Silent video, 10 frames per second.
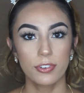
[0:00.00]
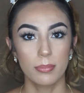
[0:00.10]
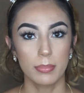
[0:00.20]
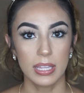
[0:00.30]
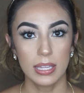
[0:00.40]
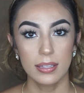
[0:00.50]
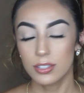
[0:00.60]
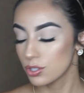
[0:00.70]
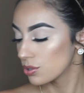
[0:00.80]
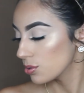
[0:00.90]
for
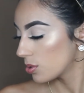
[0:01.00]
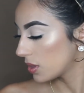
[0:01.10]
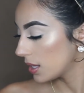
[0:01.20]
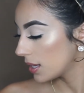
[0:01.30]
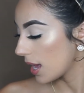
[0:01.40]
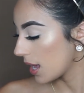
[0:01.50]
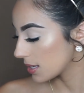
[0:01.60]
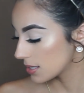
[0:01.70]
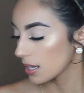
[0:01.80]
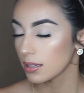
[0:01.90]
me to the
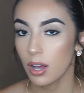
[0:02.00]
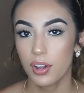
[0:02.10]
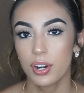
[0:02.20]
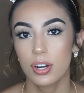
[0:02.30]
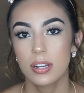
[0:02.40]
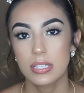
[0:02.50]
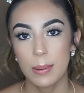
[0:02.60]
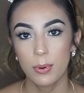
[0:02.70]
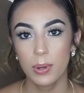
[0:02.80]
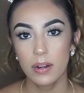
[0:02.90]
Estee Lauder
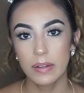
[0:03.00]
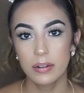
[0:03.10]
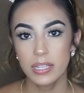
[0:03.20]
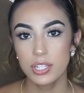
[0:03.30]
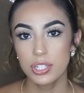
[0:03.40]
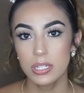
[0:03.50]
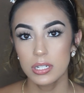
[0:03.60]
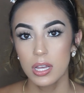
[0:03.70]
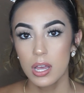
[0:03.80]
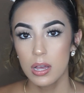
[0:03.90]
Double Wear
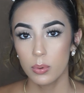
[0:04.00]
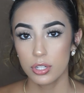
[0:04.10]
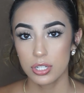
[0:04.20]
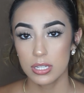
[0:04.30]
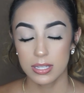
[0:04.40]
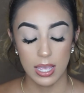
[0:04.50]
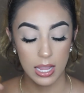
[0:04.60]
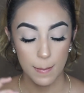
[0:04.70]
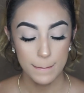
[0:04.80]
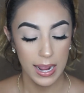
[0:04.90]
foundation, which is
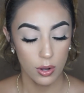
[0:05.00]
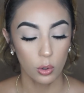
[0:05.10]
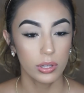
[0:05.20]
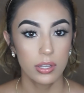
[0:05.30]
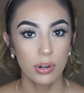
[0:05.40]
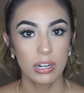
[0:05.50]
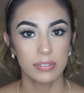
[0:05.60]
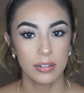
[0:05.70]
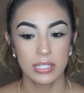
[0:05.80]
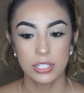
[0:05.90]
like my holy grail
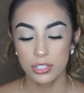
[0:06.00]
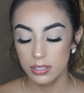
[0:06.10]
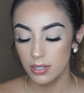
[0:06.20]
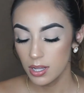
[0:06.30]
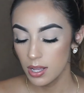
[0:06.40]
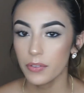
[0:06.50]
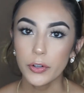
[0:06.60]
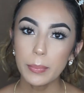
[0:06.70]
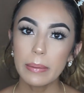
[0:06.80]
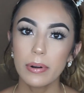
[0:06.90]
foundation.
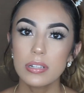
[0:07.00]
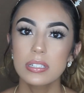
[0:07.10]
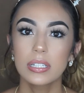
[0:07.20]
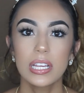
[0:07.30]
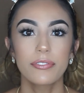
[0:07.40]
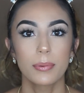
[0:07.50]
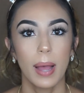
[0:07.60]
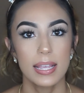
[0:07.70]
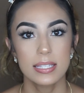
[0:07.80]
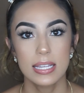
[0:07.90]
For me personally, for
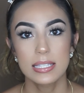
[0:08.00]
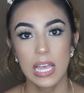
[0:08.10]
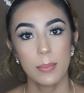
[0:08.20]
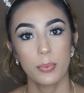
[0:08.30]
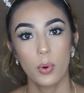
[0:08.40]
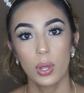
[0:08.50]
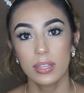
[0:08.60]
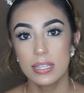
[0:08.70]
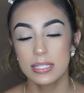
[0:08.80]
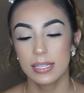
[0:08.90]
my skin type,
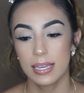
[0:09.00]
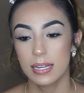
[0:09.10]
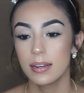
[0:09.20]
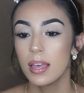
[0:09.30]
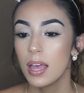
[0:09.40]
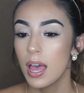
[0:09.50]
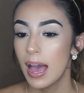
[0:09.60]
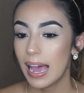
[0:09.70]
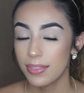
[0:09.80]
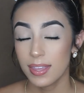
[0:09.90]
oily
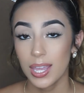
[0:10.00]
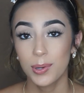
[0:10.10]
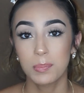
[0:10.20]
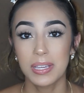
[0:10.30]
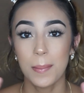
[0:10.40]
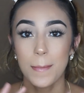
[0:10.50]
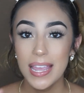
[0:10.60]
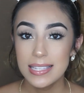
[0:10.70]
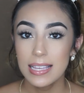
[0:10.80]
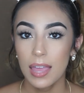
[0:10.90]
skin, I think it would be
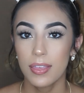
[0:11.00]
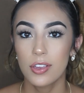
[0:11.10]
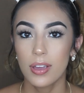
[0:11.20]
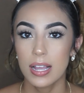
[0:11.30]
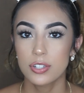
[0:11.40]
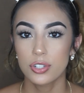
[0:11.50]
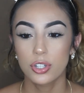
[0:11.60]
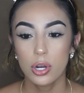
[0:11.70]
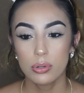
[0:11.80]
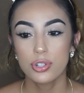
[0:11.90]
amazing. I think you guys should
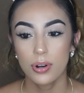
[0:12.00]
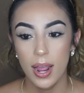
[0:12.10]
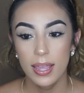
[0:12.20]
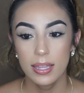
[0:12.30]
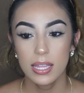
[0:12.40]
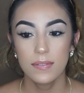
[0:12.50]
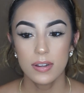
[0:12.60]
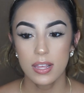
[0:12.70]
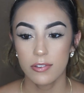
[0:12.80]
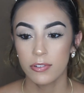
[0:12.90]
go try it
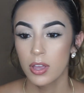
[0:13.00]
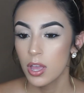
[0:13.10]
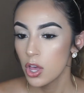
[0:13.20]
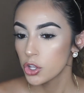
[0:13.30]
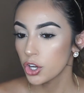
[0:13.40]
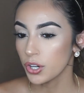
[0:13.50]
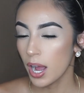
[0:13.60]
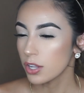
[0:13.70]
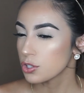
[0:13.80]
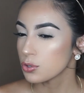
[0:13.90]
even if you're
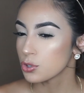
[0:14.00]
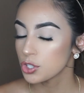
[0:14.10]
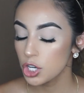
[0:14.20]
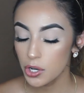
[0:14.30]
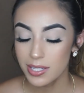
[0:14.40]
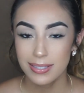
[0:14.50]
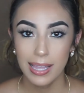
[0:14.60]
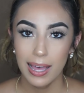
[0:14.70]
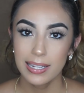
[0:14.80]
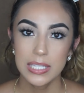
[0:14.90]
not too sure. It's
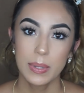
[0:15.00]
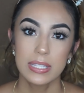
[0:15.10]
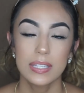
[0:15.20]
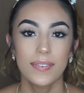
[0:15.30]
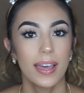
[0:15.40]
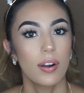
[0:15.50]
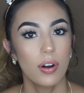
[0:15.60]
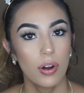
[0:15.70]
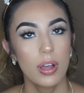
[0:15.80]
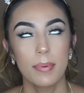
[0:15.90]
not expensive at
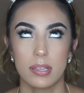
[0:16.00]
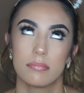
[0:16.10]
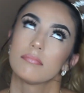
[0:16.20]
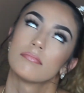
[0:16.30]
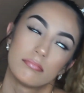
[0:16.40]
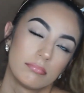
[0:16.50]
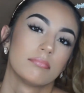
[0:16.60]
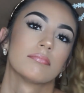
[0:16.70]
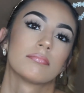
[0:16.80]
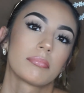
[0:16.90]
all. I
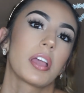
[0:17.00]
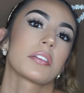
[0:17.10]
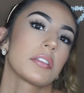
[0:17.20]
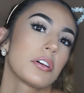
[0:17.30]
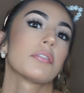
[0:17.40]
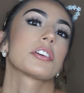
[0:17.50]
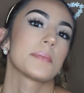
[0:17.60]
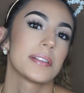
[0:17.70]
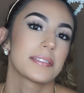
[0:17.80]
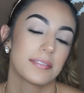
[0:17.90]
mean, it's a little
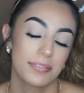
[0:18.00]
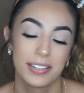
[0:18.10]
expensive.